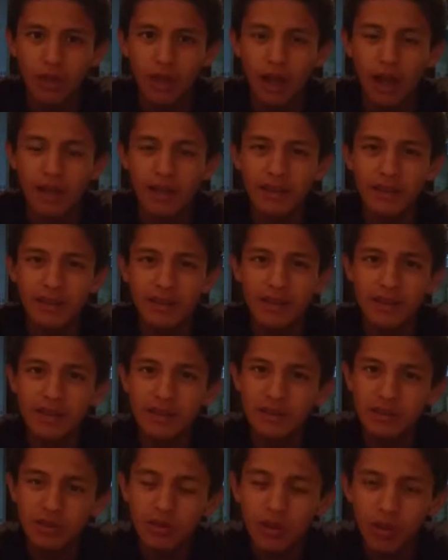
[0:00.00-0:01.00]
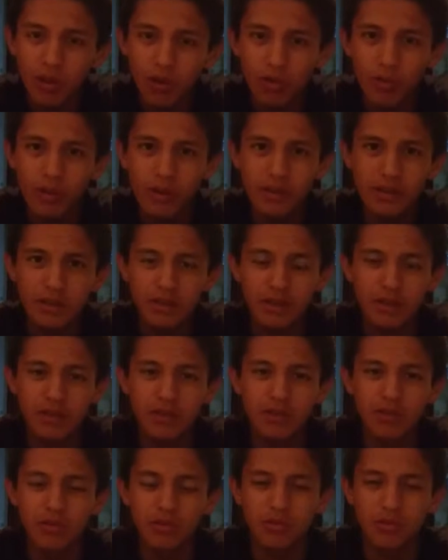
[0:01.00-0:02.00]
and it's always
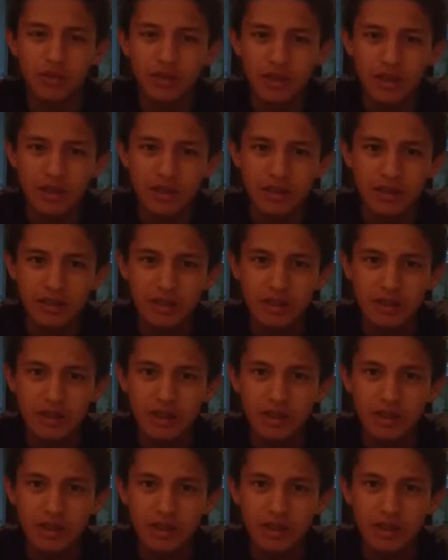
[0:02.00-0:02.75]
in your genes.